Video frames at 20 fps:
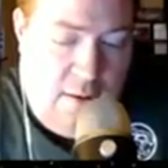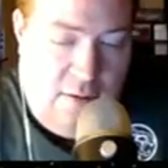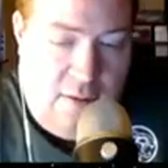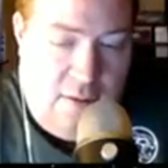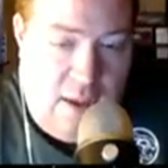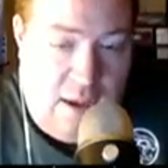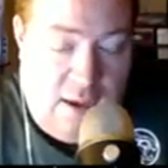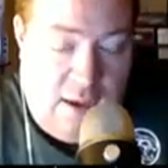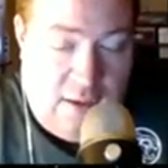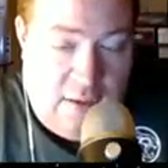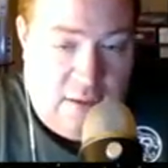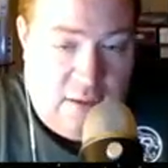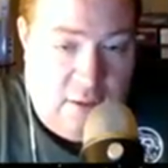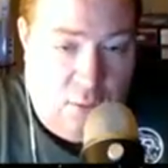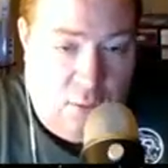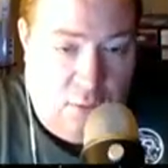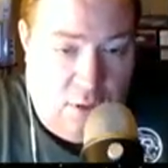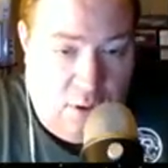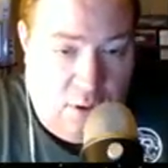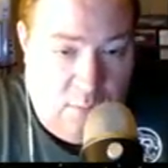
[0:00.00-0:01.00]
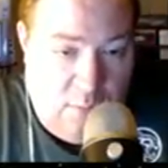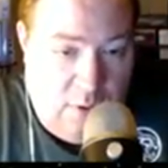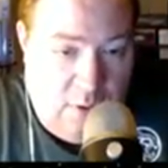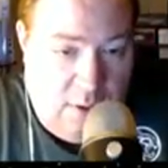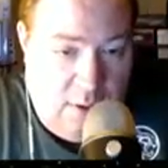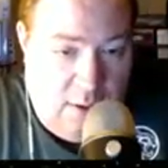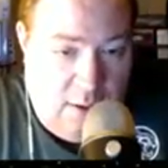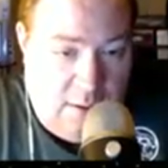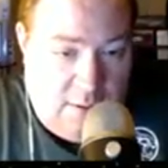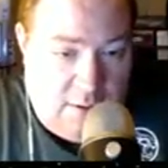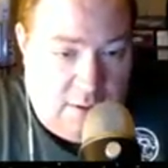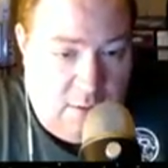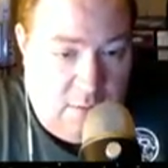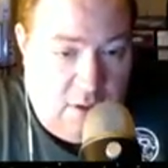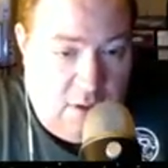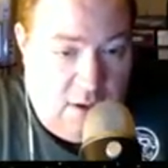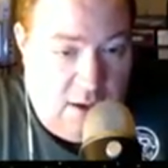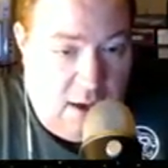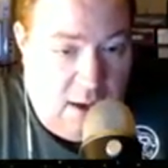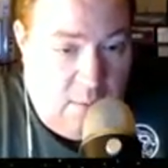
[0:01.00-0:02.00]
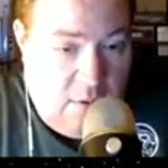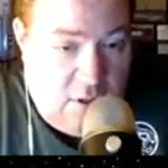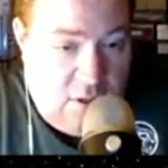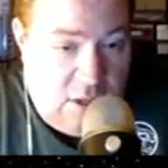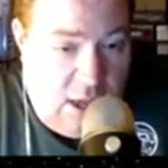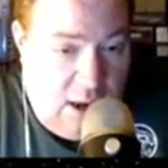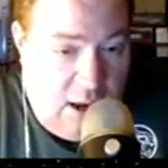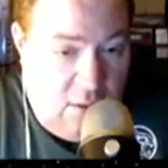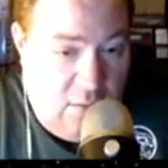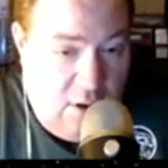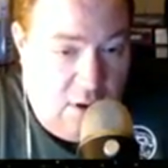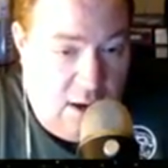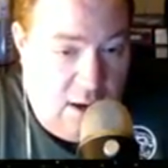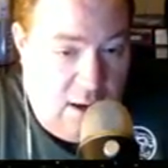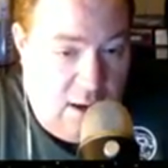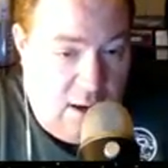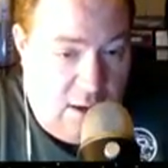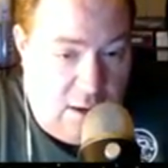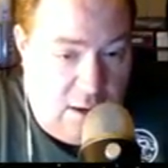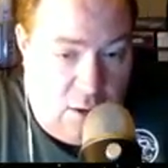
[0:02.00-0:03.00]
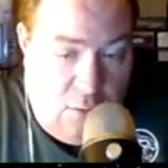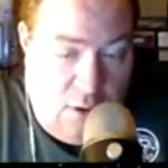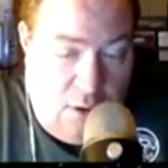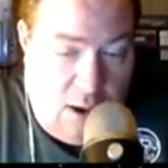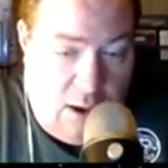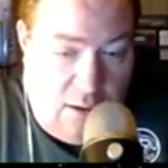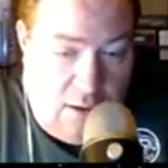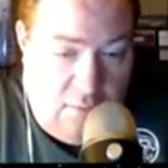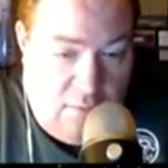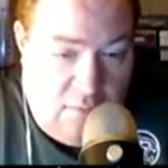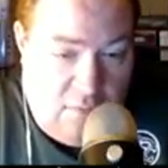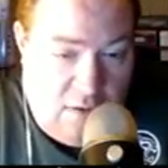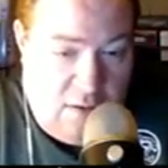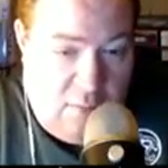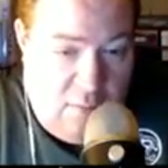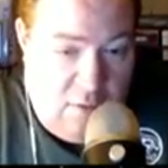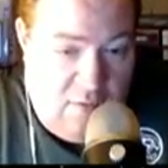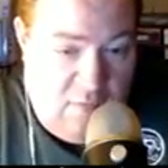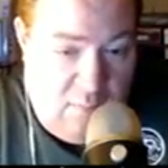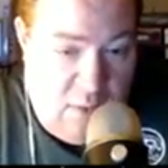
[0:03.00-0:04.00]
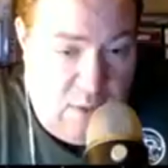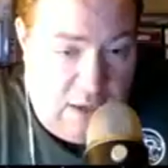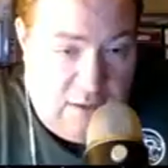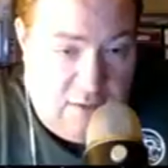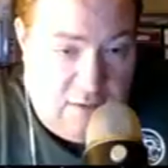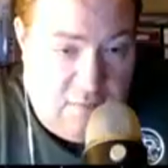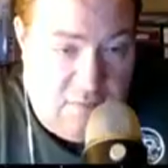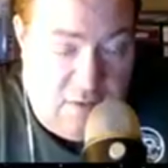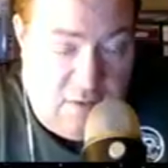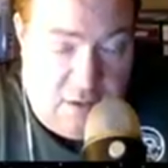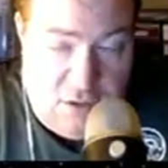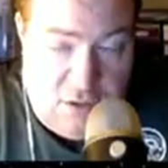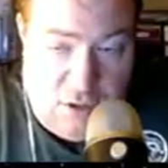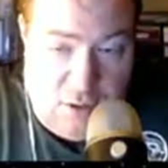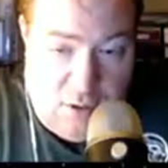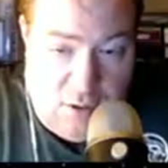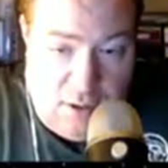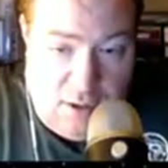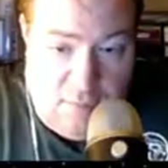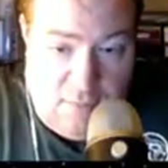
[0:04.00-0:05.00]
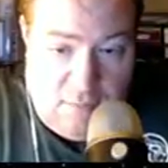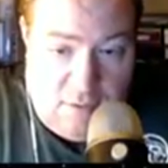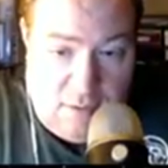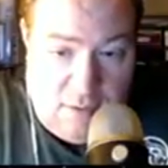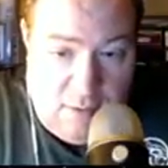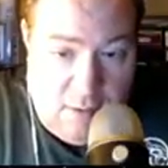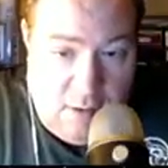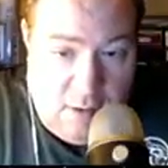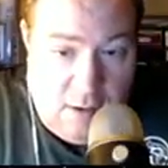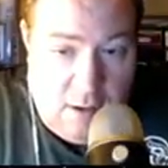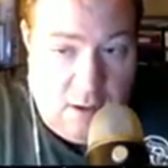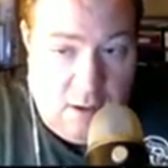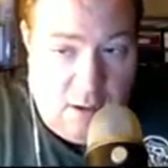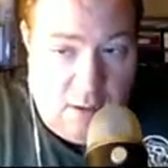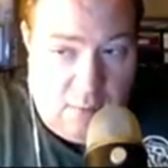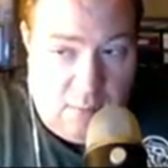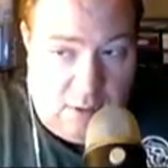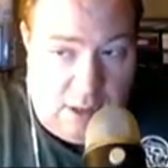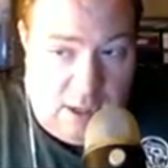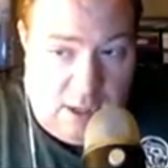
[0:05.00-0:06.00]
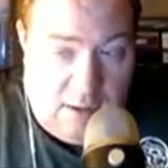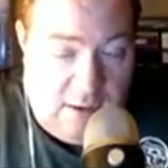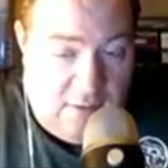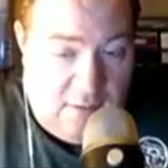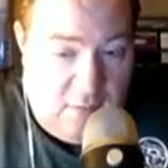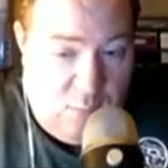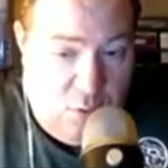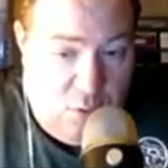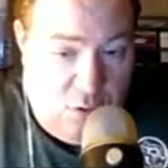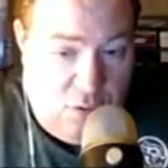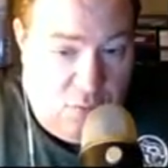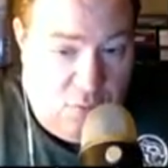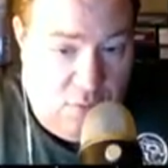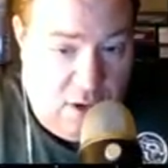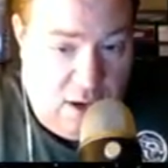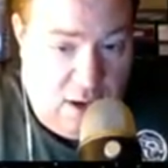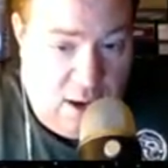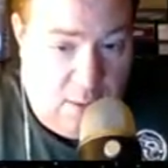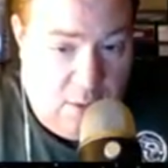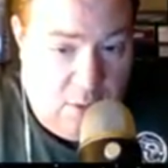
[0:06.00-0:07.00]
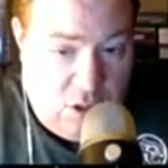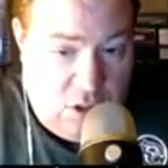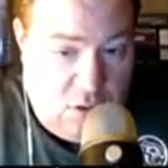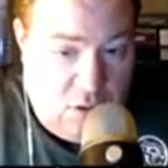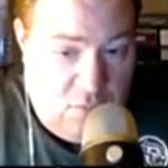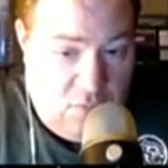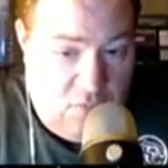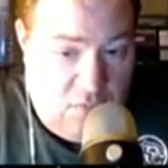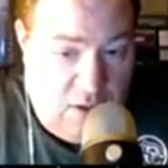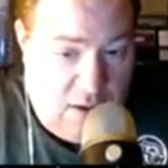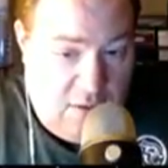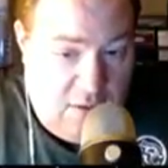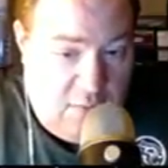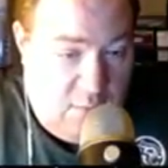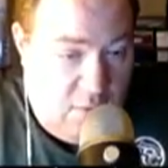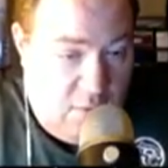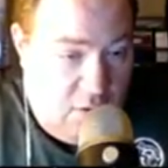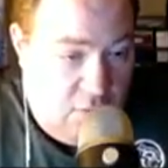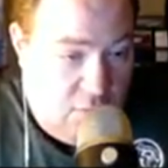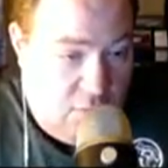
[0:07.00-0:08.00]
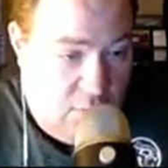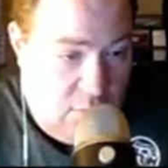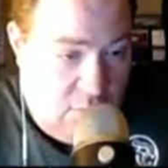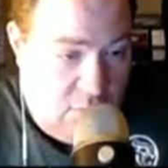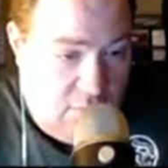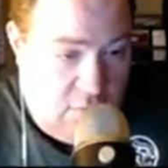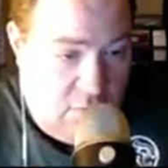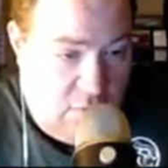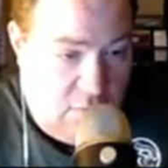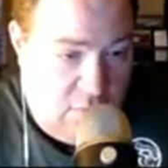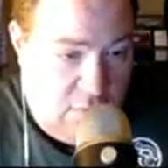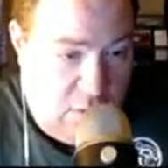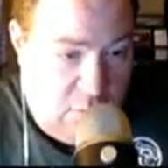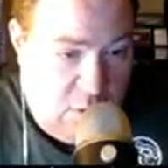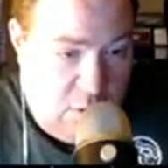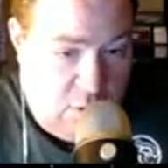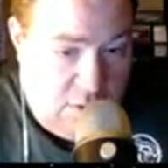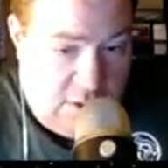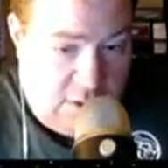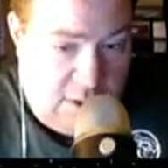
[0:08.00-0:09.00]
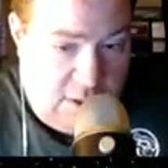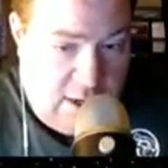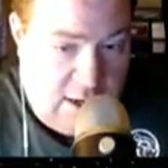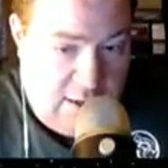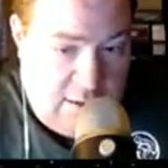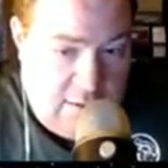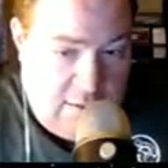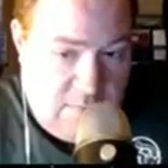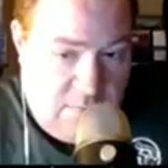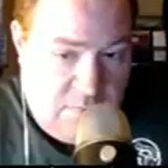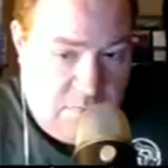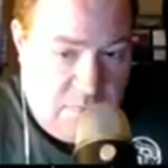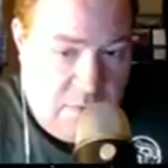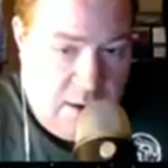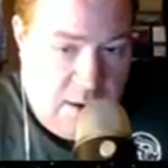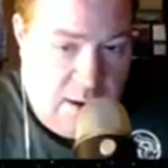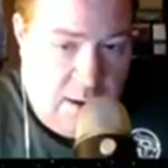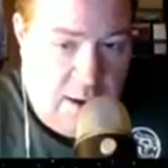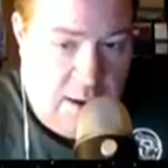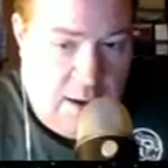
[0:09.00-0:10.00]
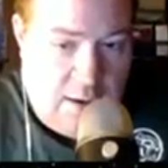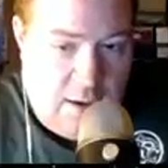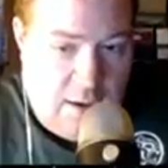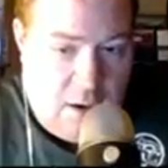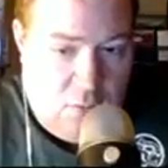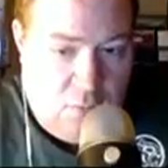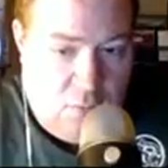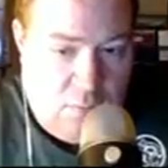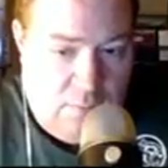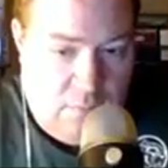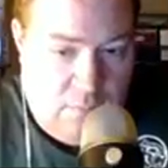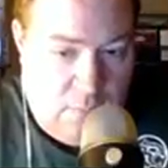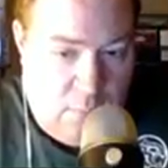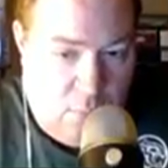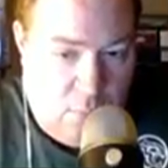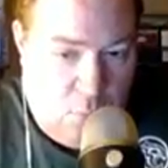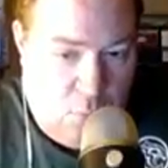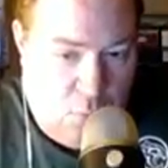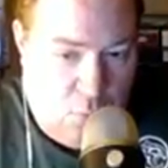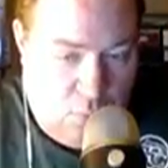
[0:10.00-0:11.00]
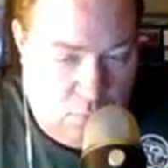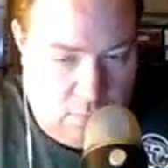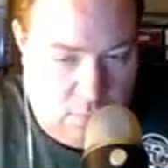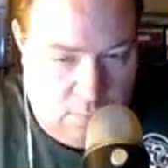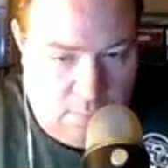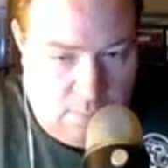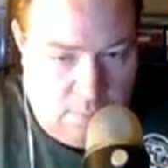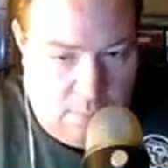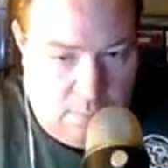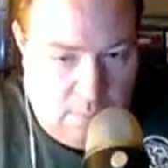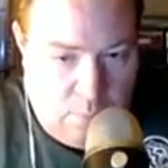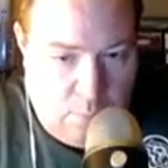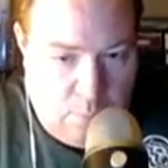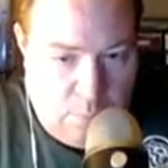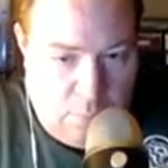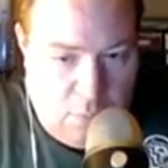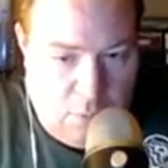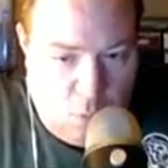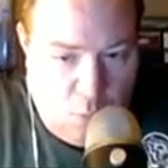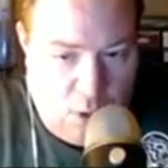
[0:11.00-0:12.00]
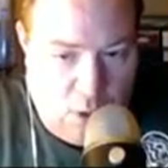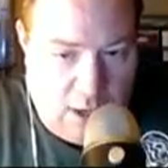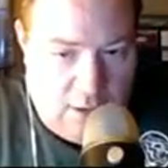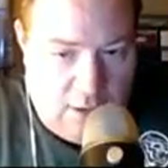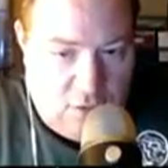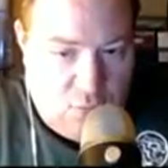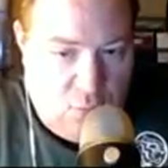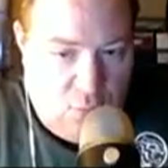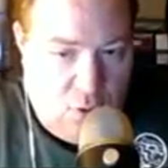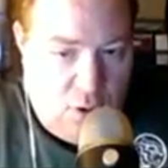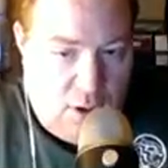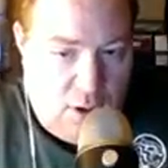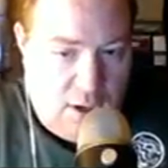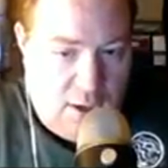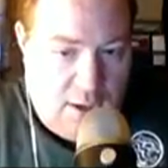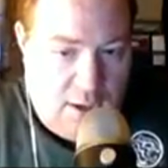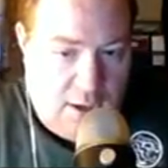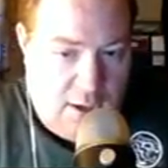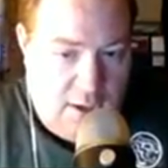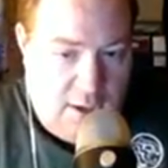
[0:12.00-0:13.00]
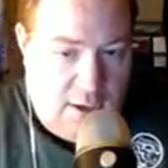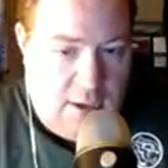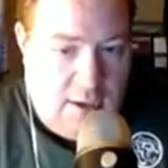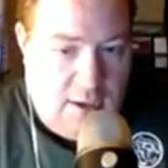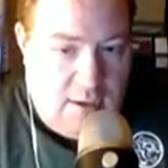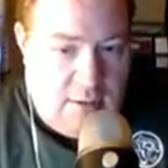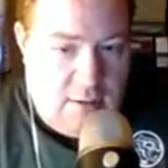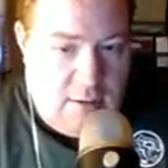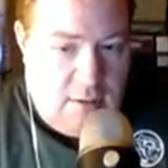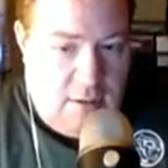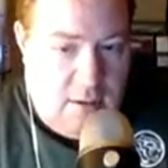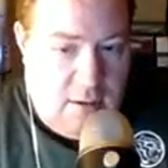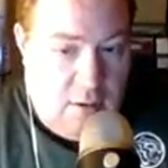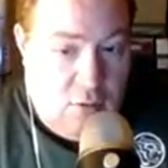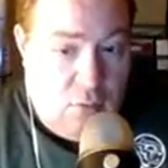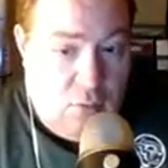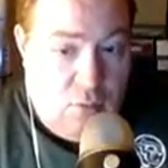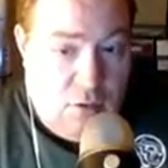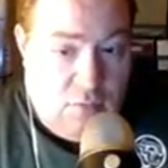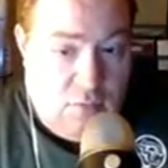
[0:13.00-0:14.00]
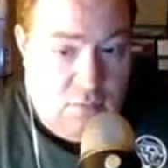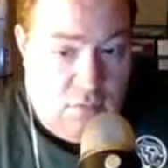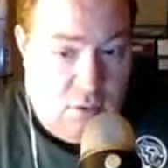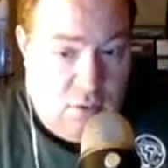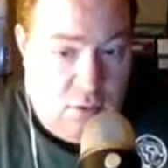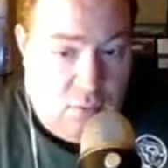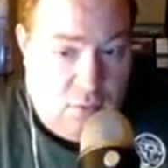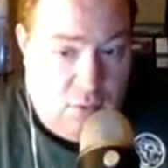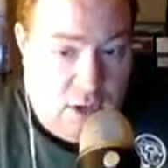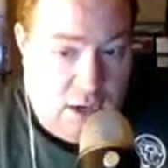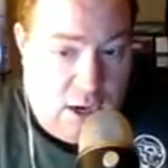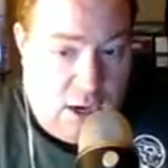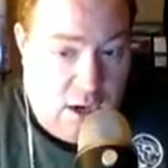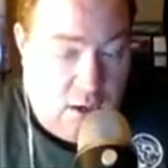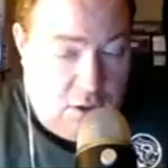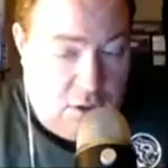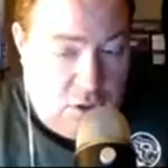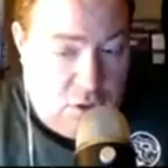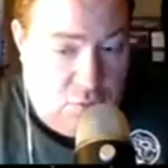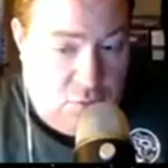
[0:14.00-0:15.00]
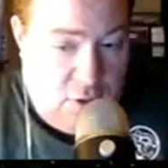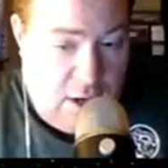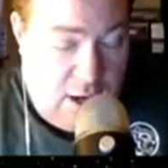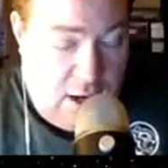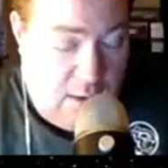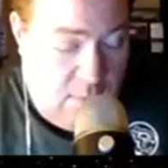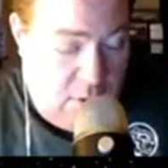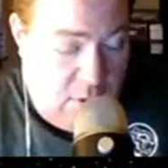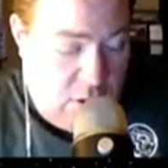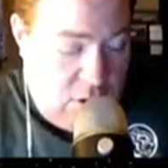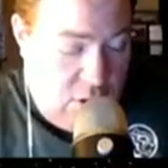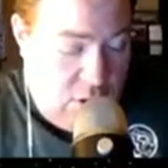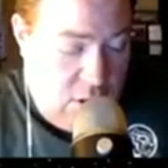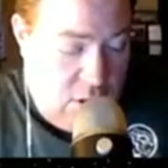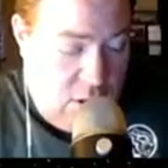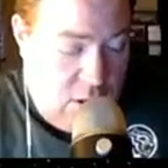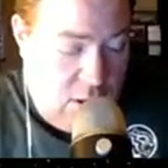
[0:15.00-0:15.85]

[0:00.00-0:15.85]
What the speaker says: They can soak up some of the damage that way. You have the Best Defense. You could even play this, put 3 damage on Phasma, remove 2 of your opponent's dice. Now, the way it's worded, deal 1 of your red characters 3 damage.